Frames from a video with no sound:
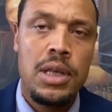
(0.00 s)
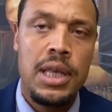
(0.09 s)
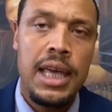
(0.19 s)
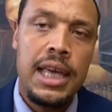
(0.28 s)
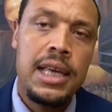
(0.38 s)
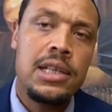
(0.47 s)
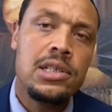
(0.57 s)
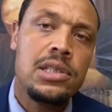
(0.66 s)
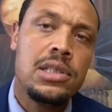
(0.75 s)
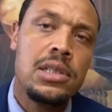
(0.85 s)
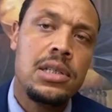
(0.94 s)

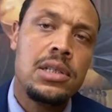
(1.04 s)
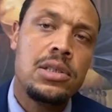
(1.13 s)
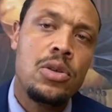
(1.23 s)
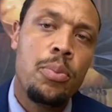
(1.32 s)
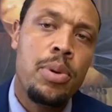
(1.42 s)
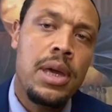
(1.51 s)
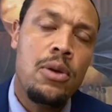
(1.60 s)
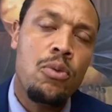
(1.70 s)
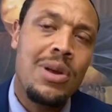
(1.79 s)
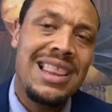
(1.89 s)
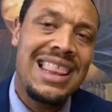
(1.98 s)
is to be
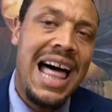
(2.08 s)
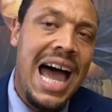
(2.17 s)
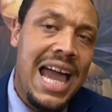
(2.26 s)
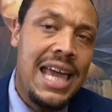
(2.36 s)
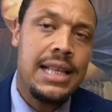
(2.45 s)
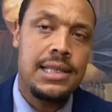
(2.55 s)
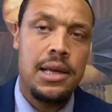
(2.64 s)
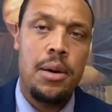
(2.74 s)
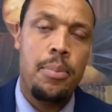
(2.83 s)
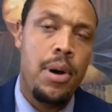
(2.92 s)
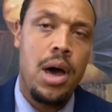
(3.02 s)
reliant
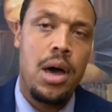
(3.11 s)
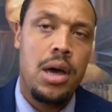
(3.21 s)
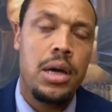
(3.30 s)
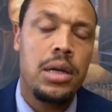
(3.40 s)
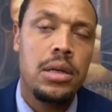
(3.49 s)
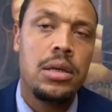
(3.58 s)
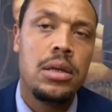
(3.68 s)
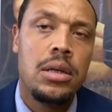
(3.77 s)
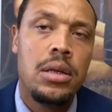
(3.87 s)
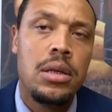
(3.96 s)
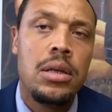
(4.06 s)
upon
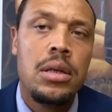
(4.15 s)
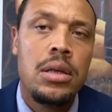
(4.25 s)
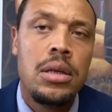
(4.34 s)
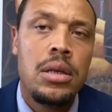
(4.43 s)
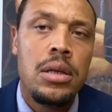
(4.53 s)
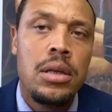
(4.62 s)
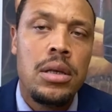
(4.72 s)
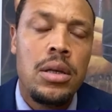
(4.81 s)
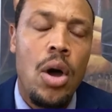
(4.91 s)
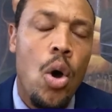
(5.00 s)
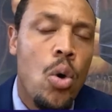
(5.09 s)

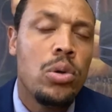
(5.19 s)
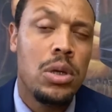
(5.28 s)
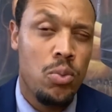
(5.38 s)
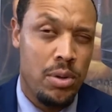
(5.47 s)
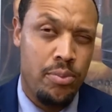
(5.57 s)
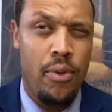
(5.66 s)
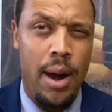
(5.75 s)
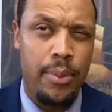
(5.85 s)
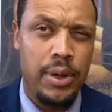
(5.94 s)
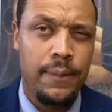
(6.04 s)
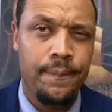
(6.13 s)
only one
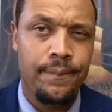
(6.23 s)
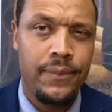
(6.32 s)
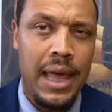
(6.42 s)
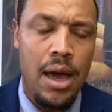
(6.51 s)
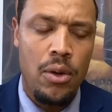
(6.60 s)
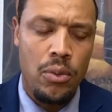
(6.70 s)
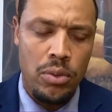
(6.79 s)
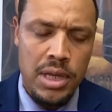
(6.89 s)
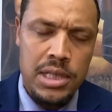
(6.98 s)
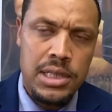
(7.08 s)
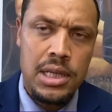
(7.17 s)
property. Now,
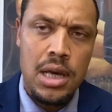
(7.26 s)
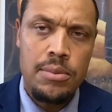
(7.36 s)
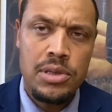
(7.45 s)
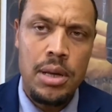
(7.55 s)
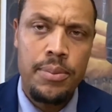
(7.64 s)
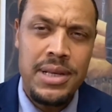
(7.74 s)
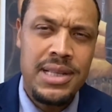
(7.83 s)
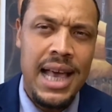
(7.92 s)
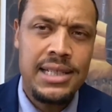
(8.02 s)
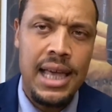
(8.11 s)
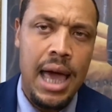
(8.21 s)
this comes up, this
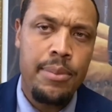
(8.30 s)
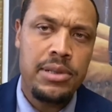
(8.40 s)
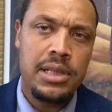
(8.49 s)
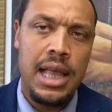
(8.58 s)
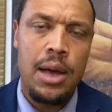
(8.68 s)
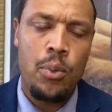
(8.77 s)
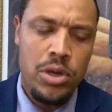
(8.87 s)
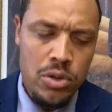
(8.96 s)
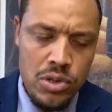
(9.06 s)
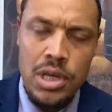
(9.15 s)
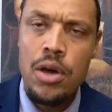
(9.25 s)
actually happens a lot. When you
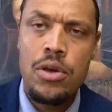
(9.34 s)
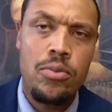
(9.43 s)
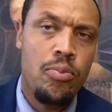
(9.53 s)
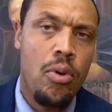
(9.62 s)
sell your,